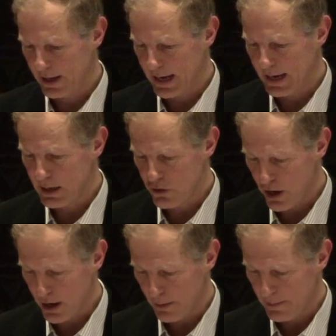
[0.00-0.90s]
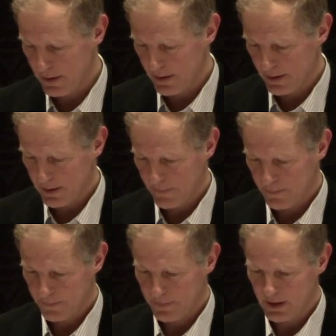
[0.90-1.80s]
hurting any job.
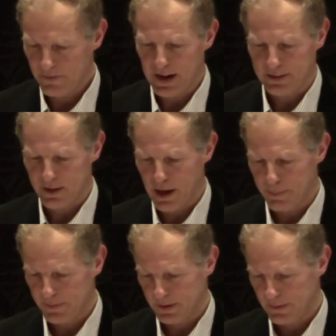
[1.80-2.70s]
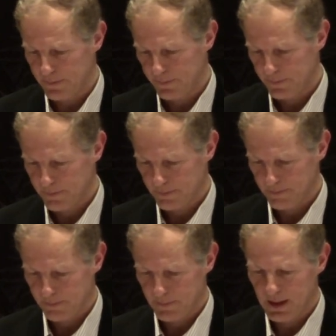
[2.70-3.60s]
In fact, the opposite.
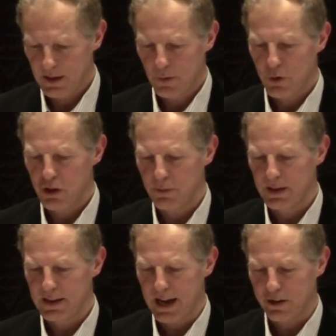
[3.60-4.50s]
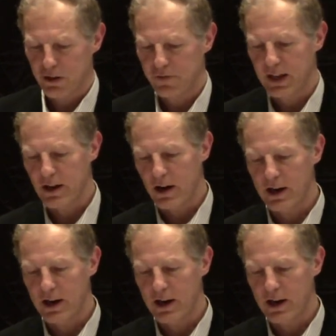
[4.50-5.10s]
We should be tax shifting